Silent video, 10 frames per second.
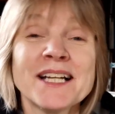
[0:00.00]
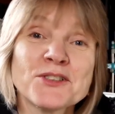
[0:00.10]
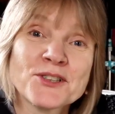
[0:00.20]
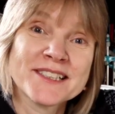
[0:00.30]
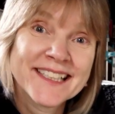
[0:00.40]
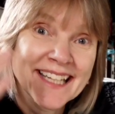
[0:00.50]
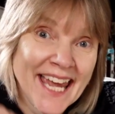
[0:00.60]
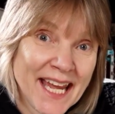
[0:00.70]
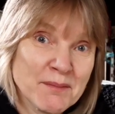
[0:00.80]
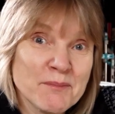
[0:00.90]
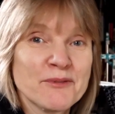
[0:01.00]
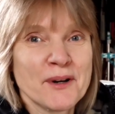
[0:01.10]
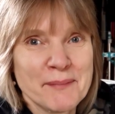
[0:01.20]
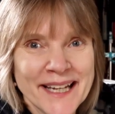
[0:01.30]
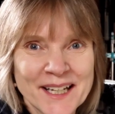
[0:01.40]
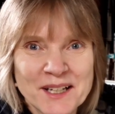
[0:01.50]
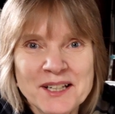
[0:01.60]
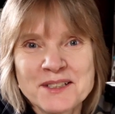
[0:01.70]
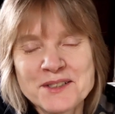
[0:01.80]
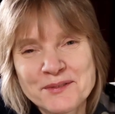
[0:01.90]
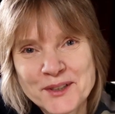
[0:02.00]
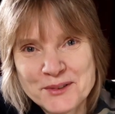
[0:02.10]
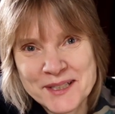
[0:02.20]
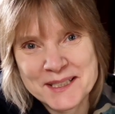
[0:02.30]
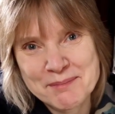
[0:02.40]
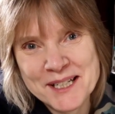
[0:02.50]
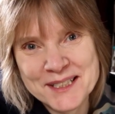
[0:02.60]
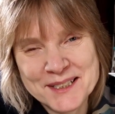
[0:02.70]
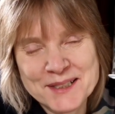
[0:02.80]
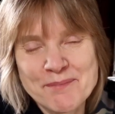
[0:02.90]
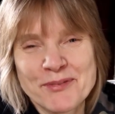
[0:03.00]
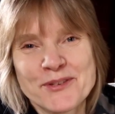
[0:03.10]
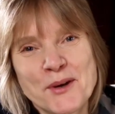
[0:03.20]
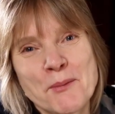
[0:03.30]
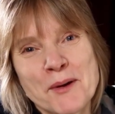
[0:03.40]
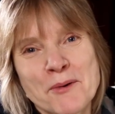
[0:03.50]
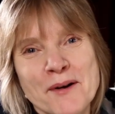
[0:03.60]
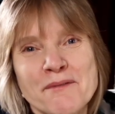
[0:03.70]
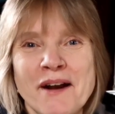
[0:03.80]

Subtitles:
My daughter came from England for Christmas, so we were